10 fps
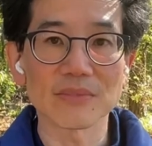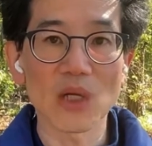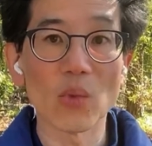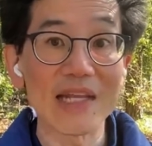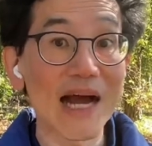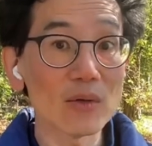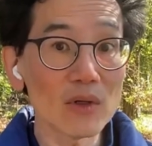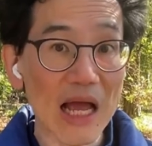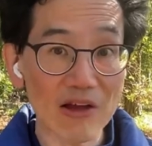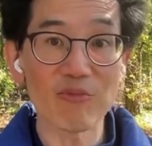We now
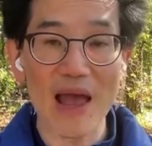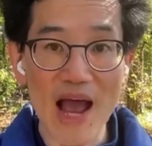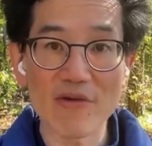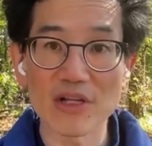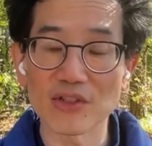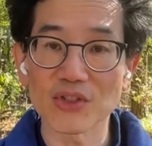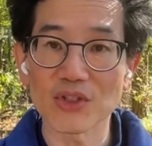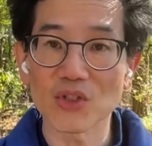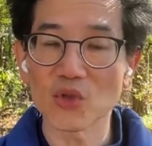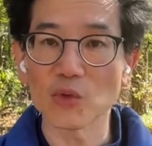have parents
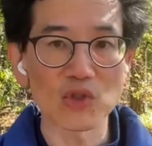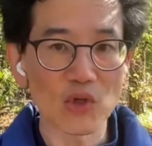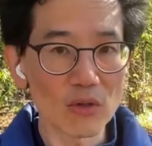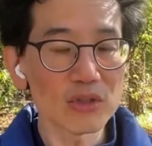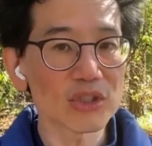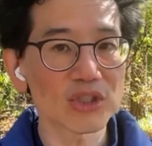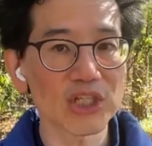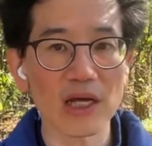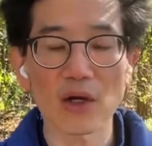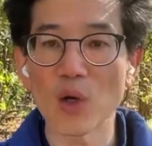who don't
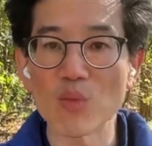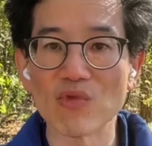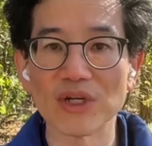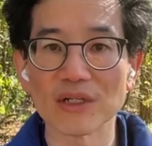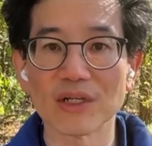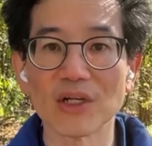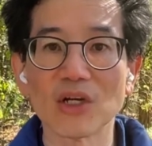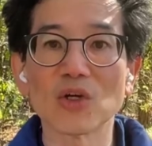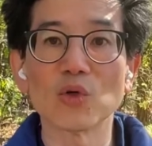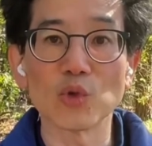check homework,
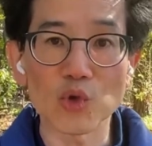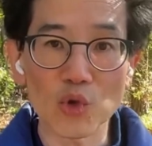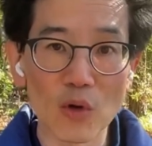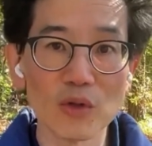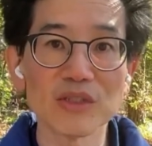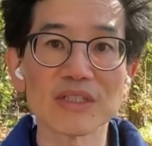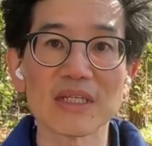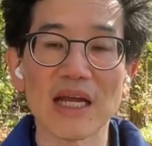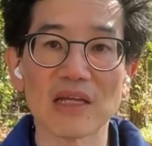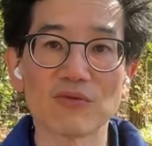who don't
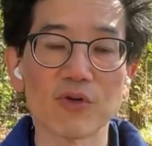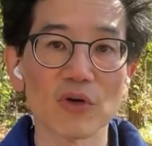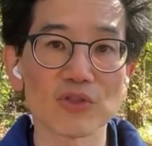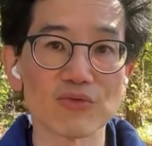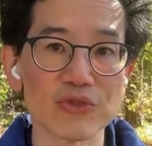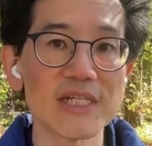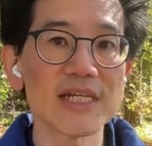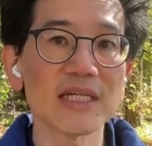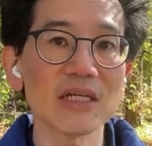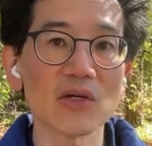enforce
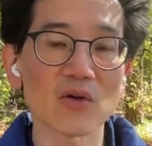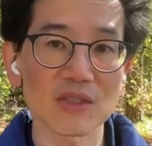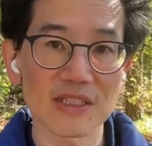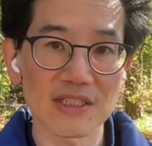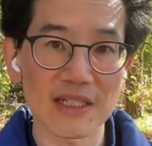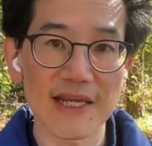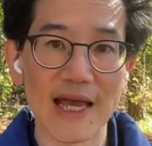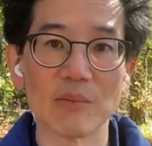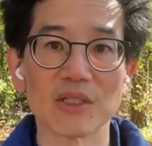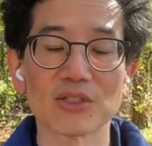reading or study
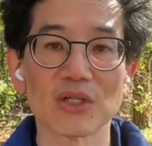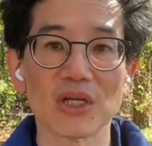habits,